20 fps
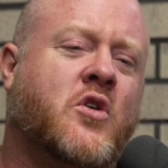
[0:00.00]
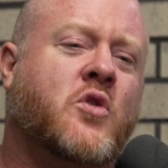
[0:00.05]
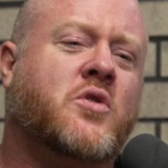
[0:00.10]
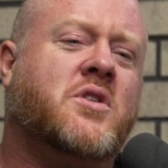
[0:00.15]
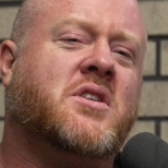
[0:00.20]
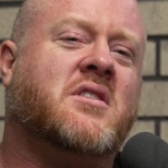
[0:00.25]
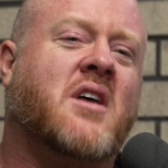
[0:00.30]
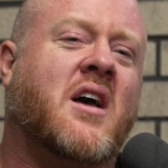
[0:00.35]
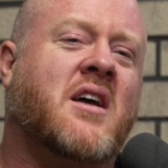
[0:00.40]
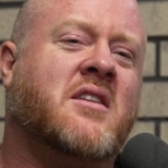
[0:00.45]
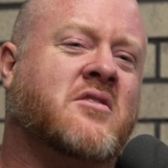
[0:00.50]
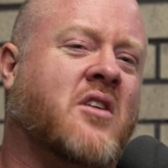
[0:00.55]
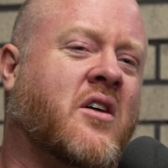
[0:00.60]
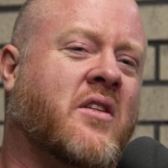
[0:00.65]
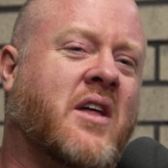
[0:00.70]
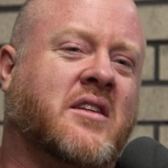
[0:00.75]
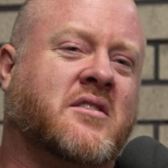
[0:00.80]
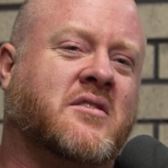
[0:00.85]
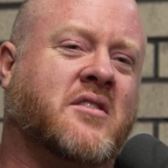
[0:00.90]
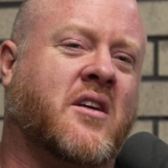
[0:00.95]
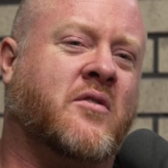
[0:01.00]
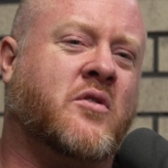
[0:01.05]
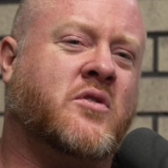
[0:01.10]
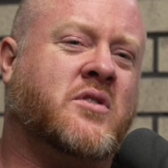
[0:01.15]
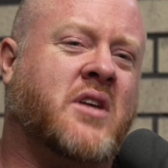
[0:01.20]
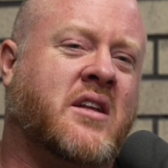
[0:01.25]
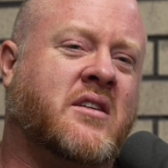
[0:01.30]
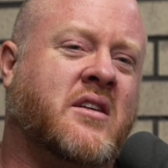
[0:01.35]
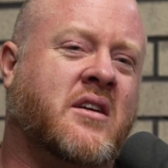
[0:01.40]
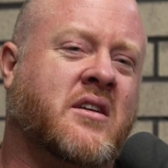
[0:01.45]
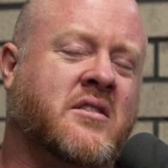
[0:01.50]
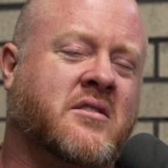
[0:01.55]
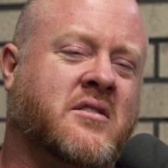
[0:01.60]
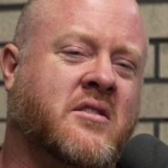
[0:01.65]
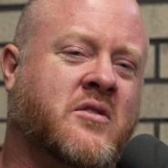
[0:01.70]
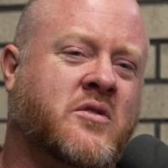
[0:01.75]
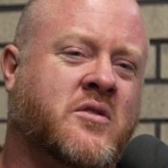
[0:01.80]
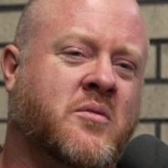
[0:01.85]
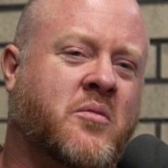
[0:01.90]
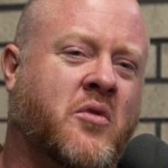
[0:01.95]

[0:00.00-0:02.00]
who designs all that stuff? Whose idea is it? Who's the